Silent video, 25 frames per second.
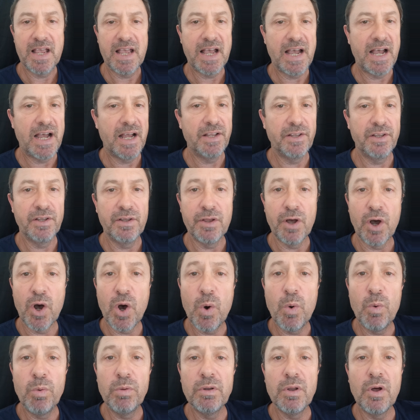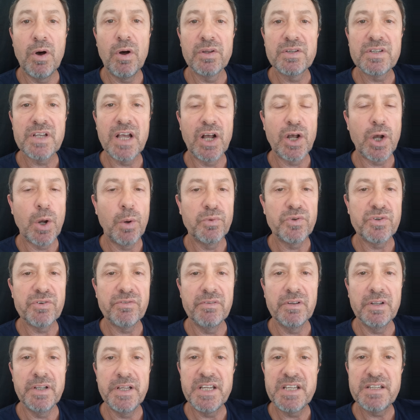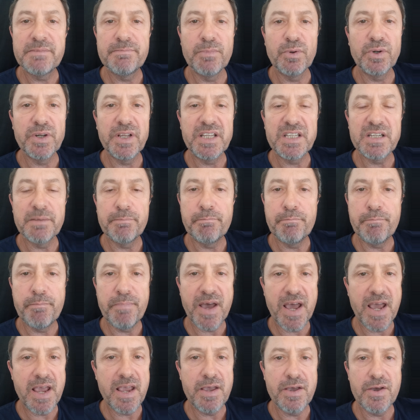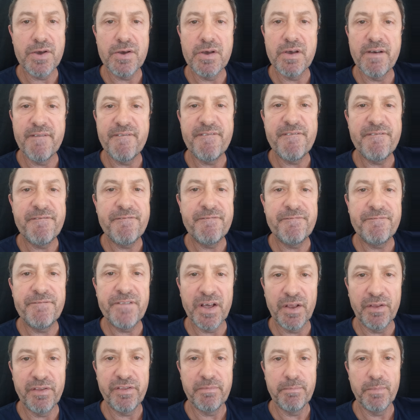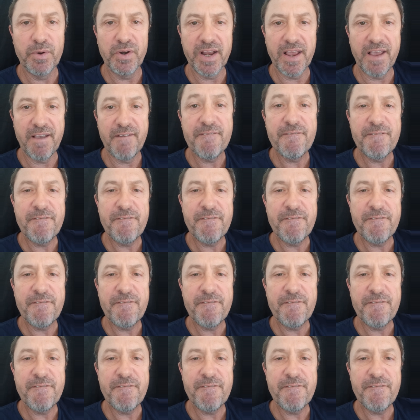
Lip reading: and the whole lot are going to release money to pay her filth money,